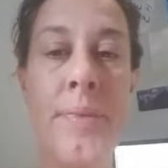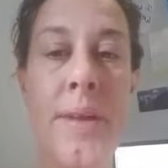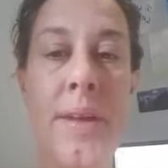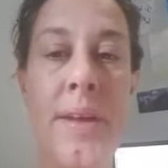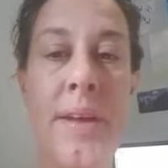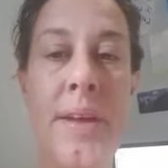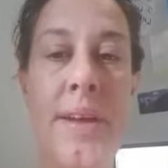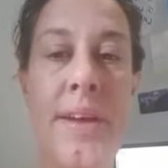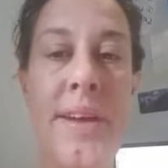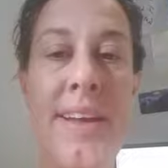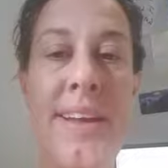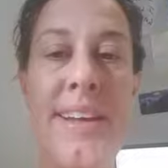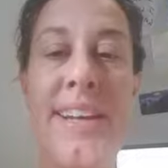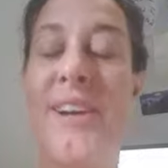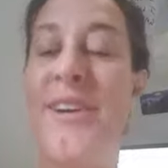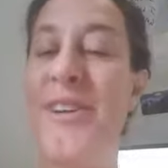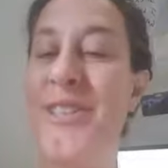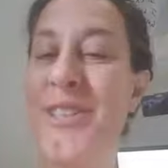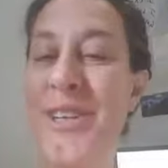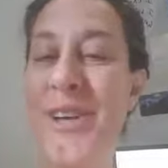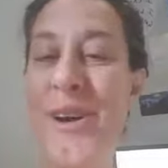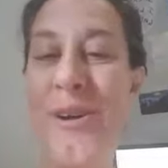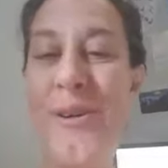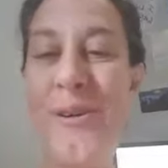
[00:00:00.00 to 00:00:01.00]
Years
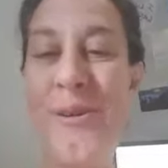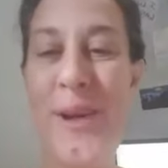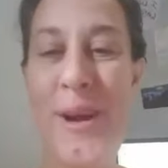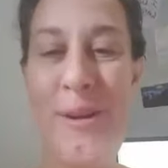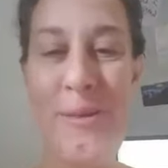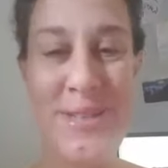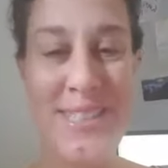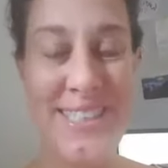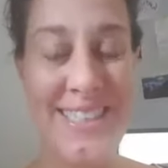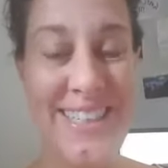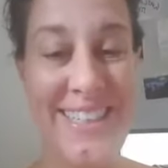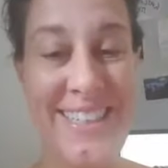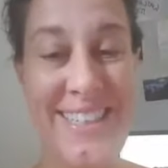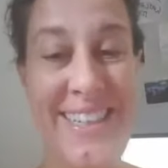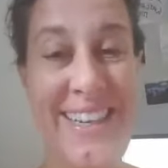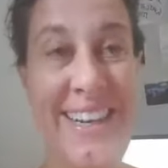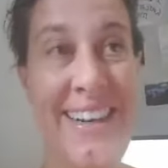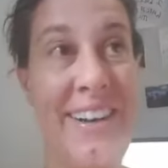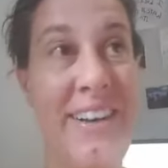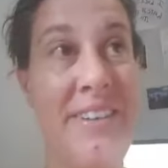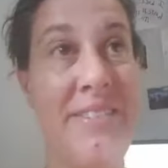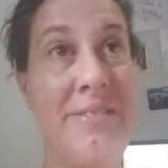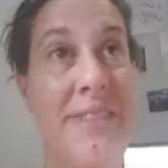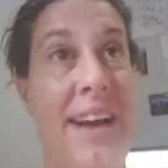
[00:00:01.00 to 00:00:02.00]
ago, I was in India
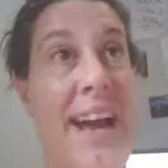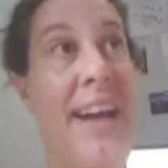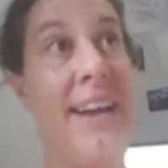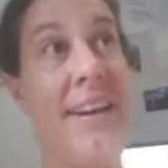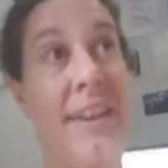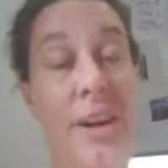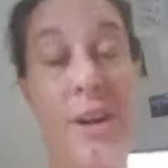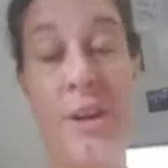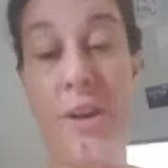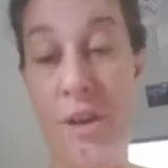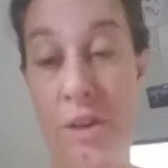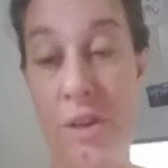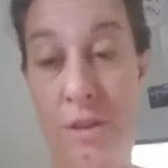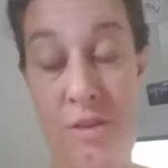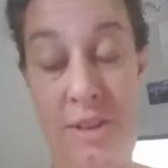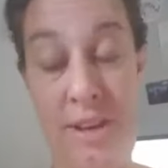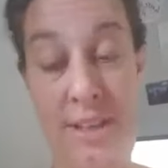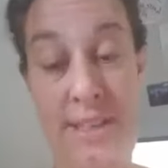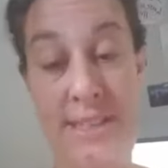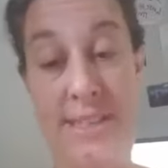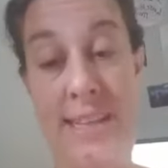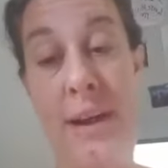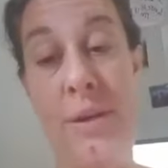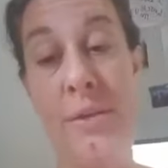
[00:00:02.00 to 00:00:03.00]
at a girlfriend's
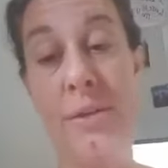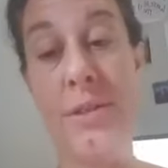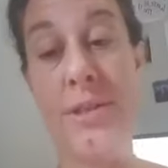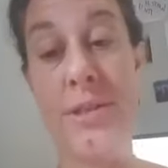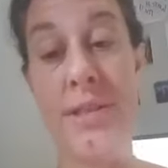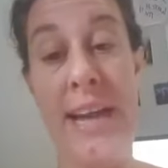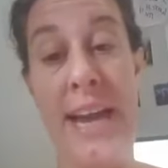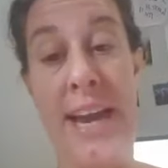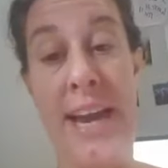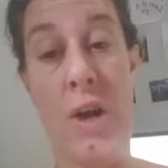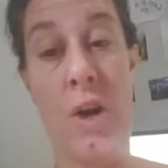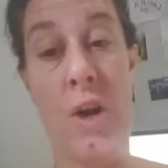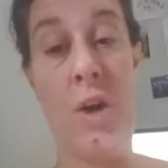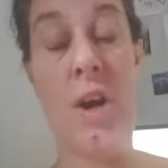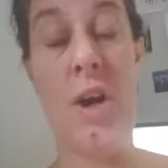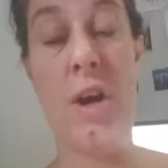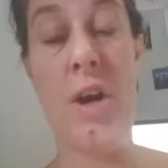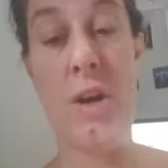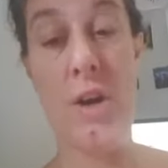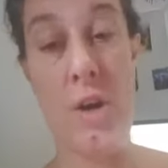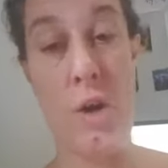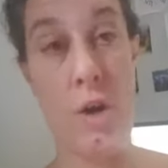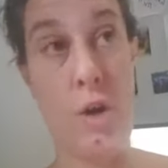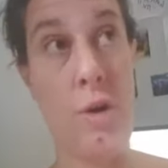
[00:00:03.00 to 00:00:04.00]
house, and
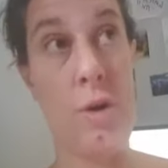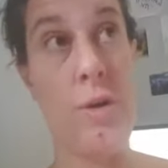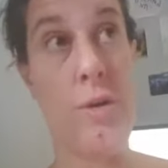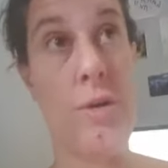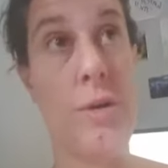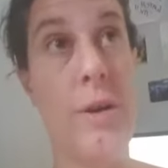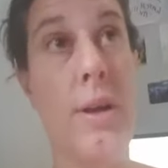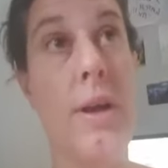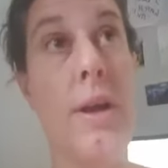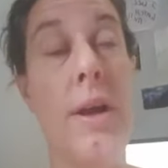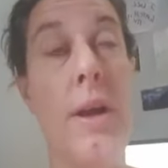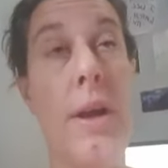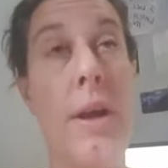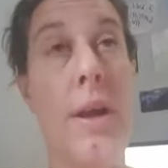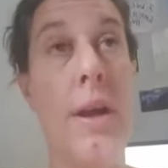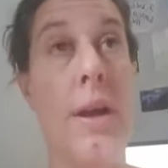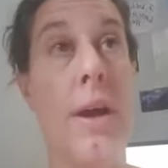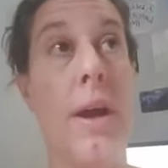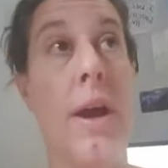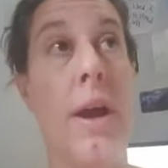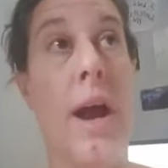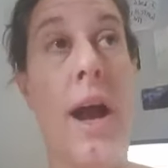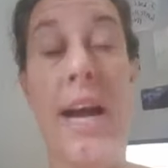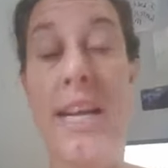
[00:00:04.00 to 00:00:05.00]
her
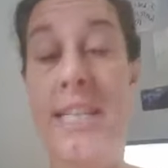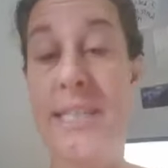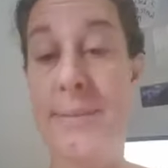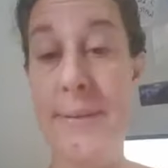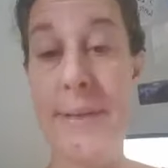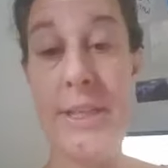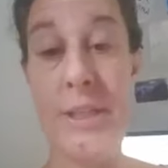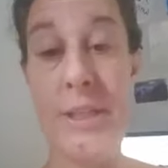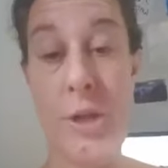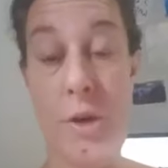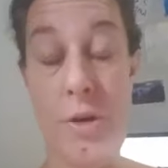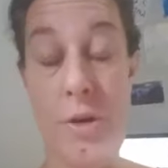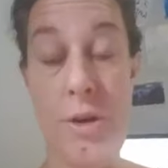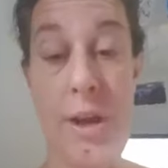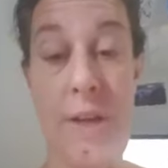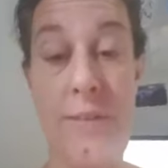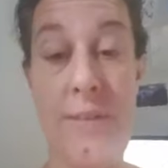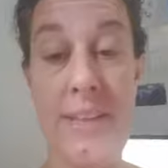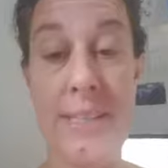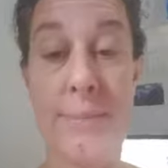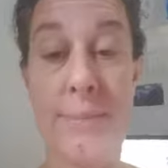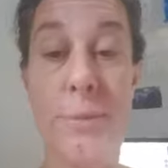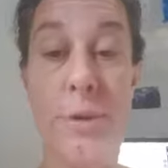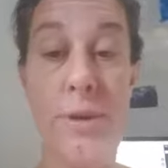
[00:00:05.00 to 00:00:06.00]
husband turned on this
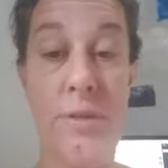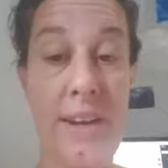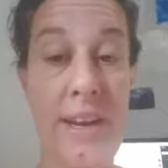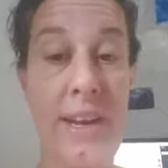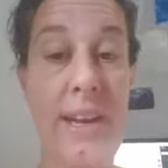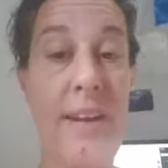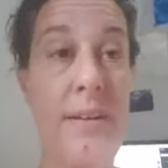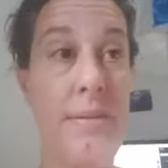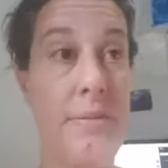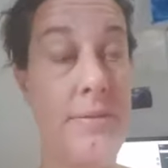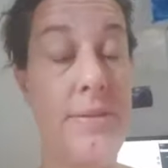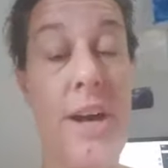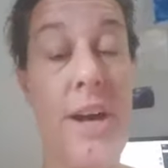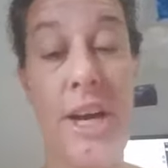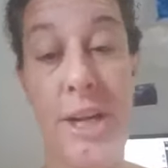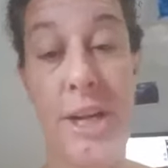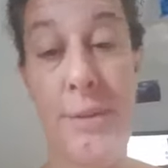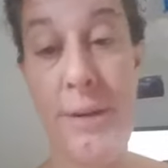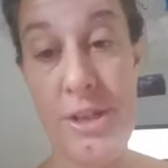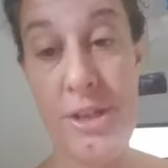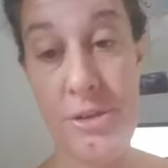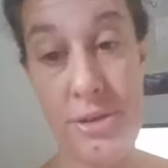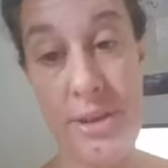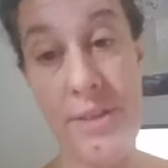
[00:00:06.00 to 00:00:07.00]

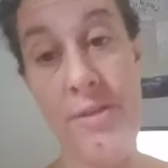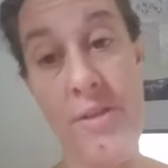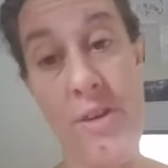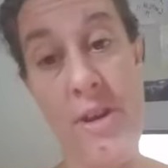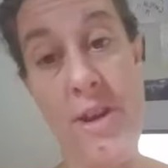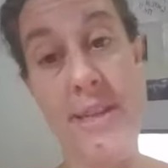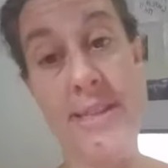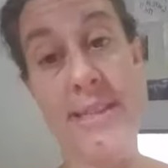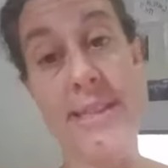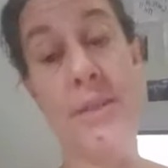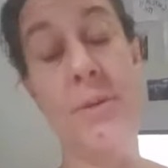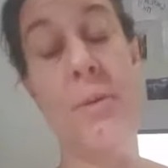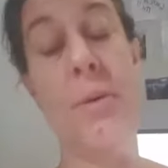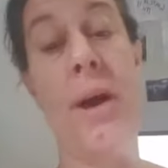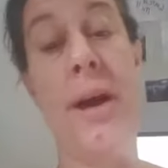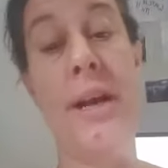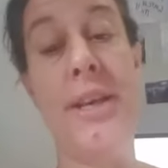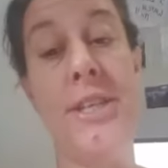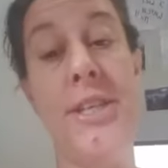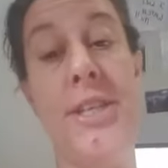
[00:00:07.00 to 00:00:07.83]
documentary for us to watch.